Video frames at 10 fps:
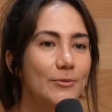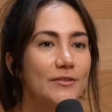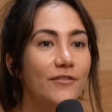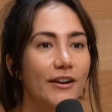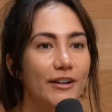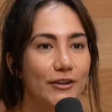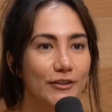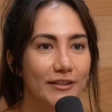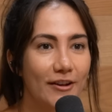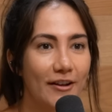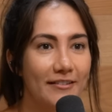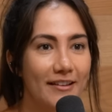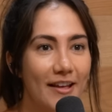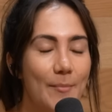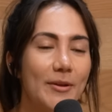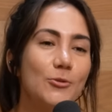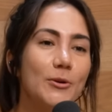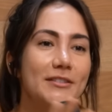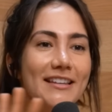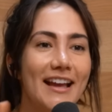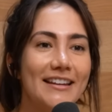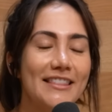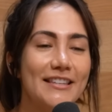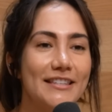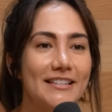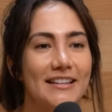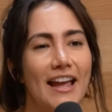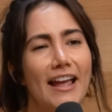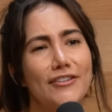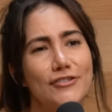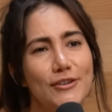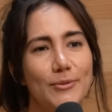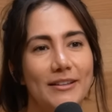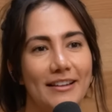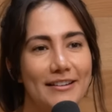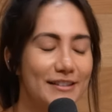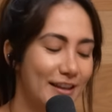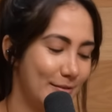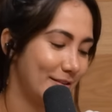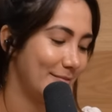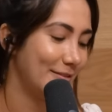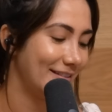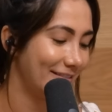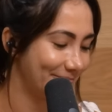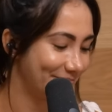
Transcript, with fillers: That was very early on. But towards the end of the season, I actually really liked Cam and Emily.